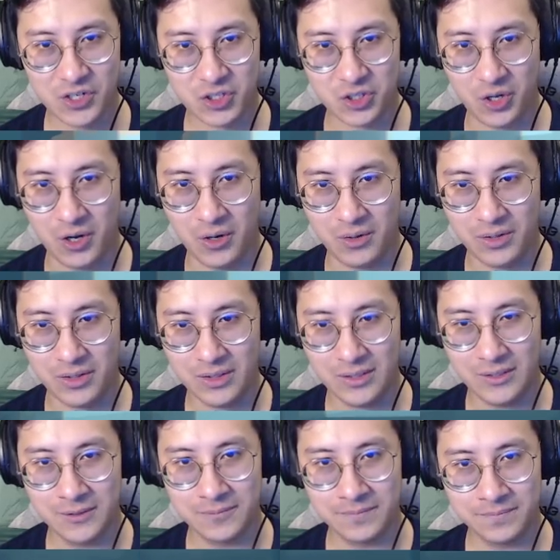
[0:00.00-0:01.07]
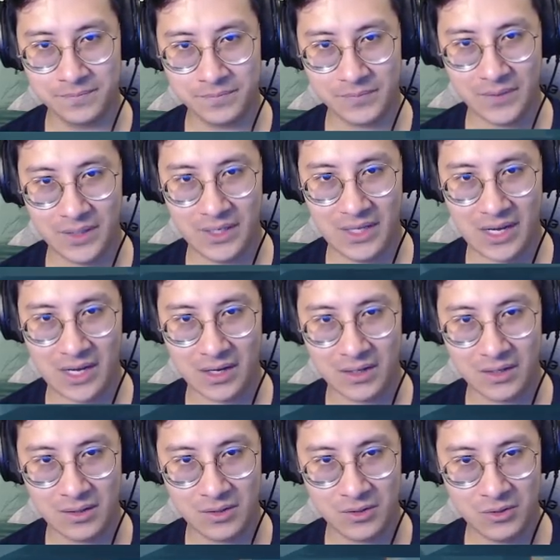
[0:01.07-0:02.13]
fish though. Yeah.
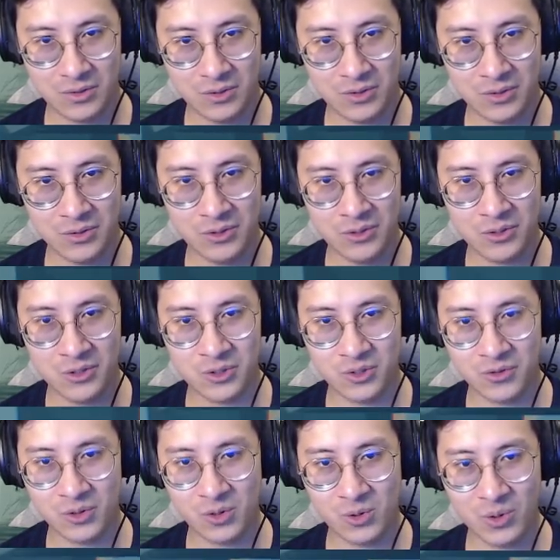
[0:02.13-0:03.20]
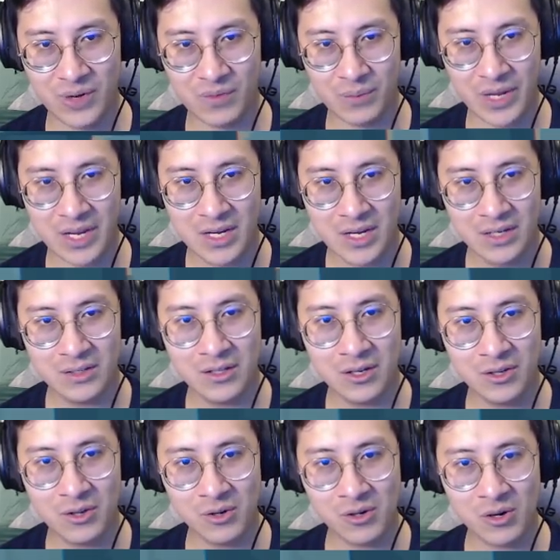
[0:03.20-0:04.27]
No, no, no, no, no, no, no, don't go away from me.
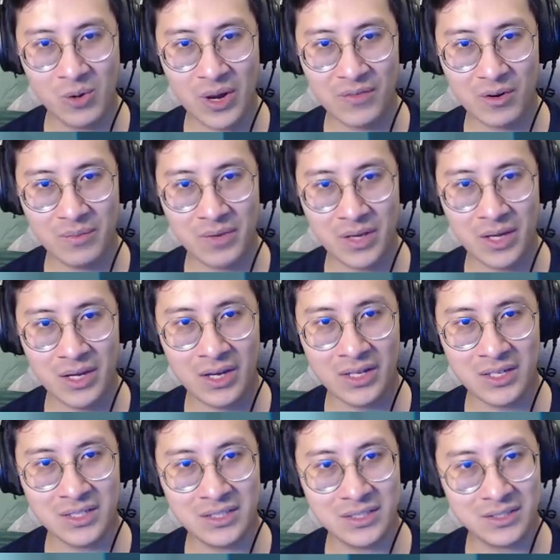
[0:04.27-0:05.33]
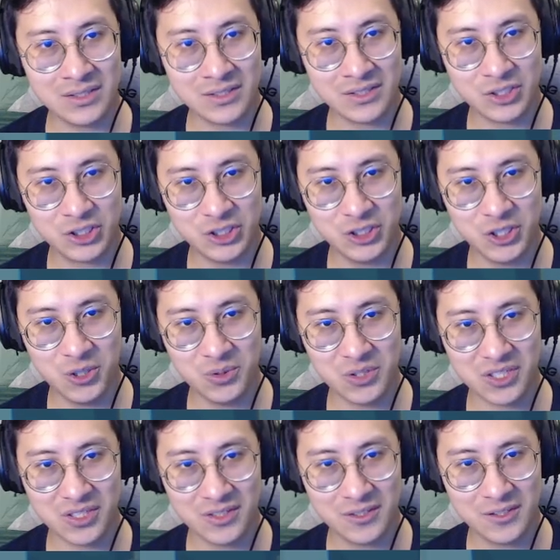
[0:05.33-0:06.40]
No, don't go away from me. Shoot.